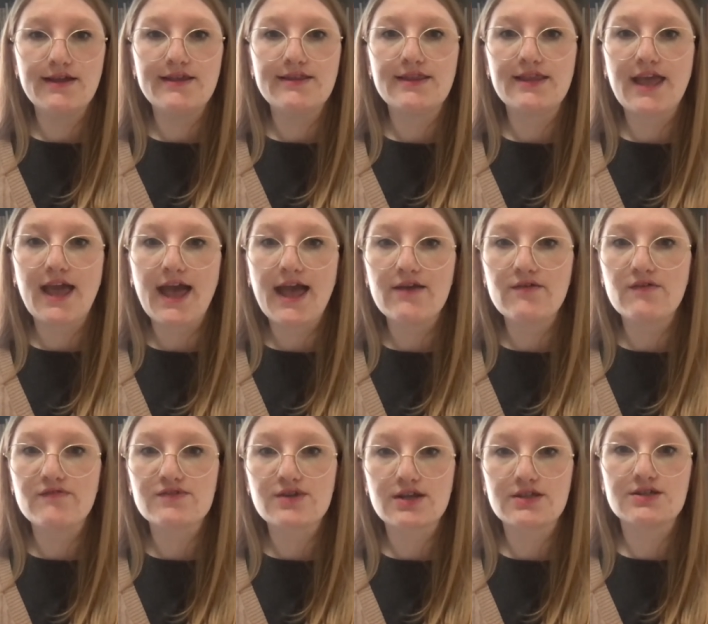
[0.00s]
the air
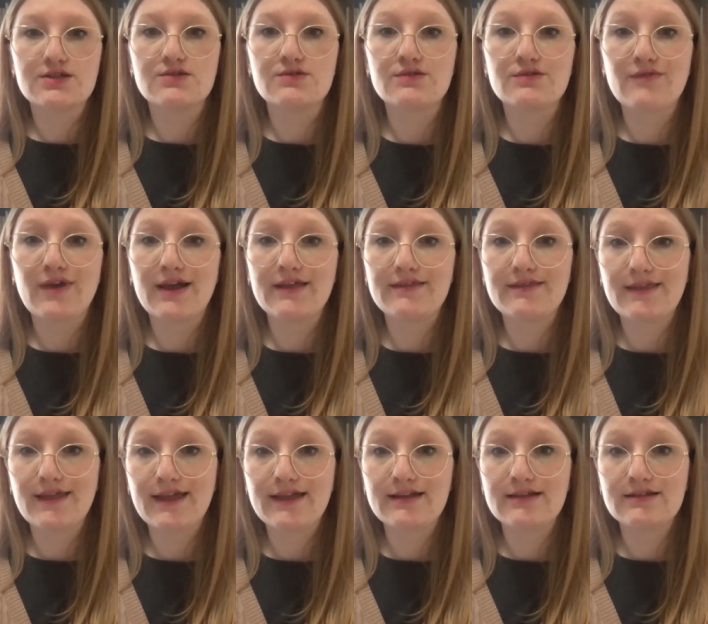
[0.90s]
of trying to do the right
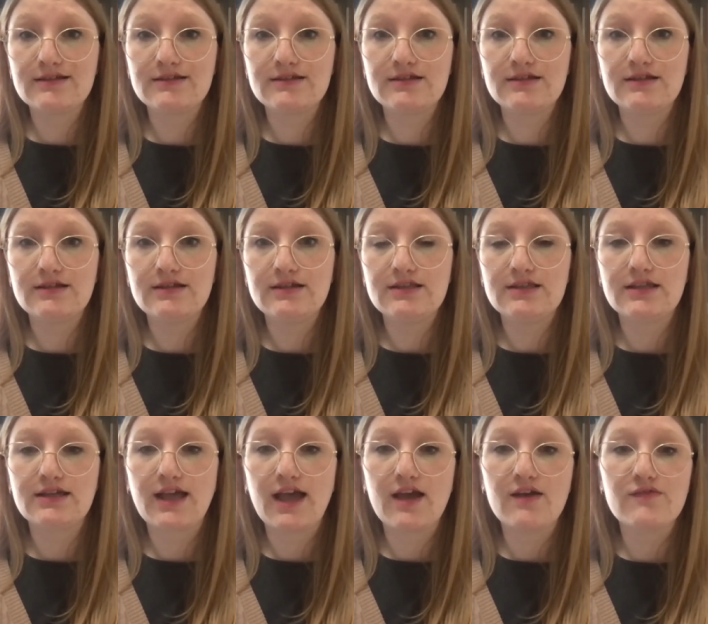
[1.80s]
thing, the
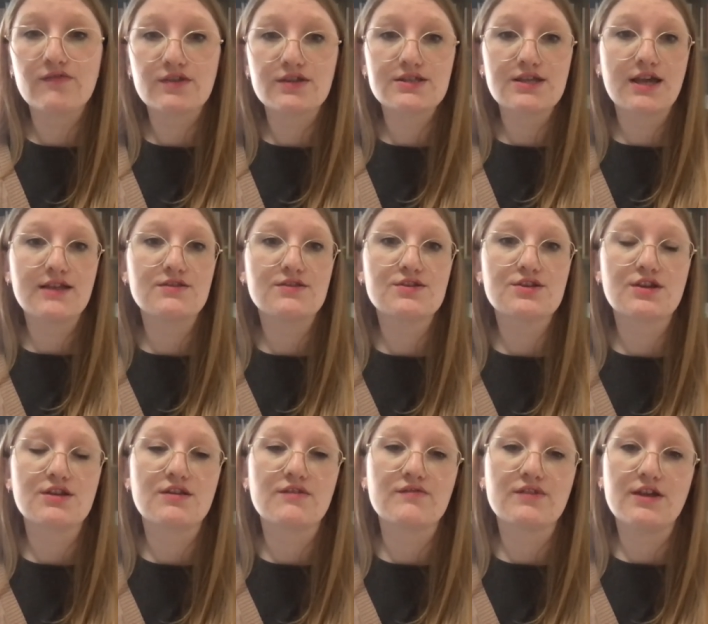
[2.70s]
careful
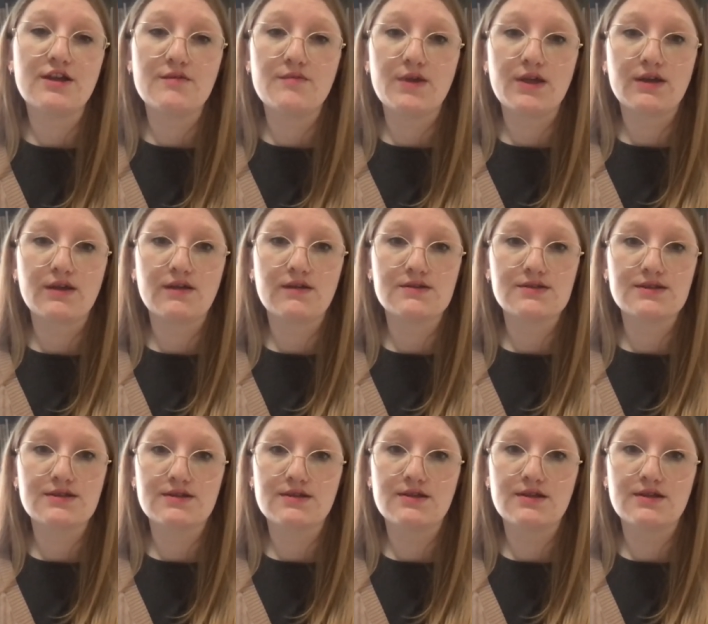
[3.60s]
attention of litter pickers,